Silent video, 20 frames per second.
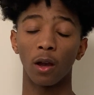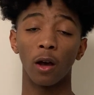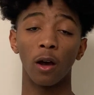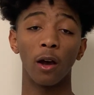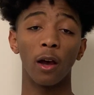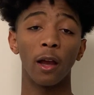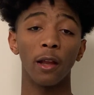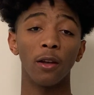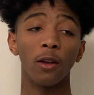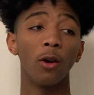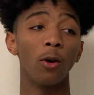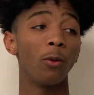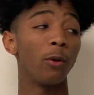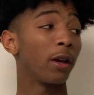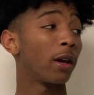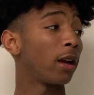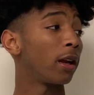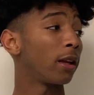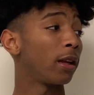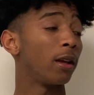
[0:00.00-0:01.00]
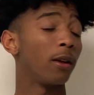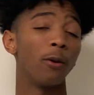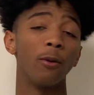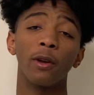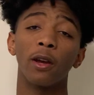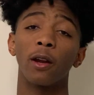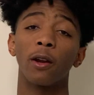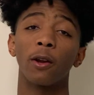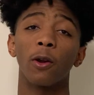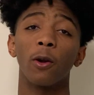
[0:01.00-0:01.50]
Uh, I know we gotta get, we
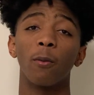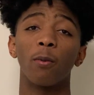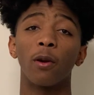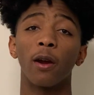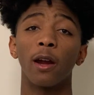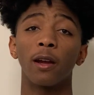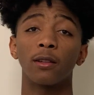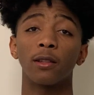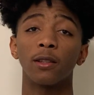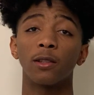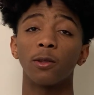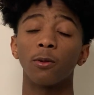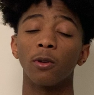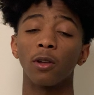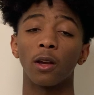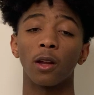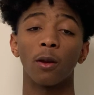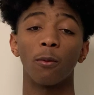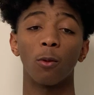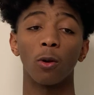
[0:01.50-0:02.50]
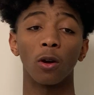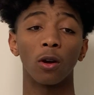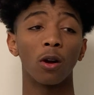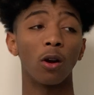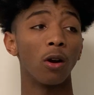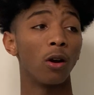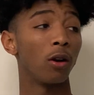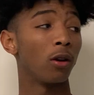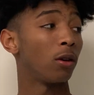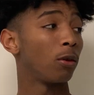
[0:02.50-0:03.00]
gotta go practice and we gotta work
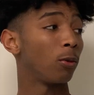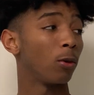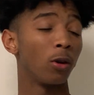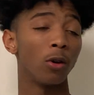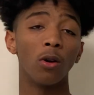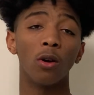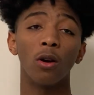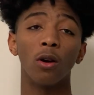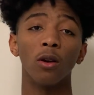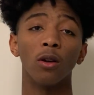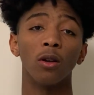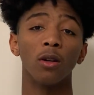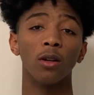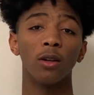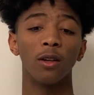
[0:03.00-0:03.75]
hard, real hard.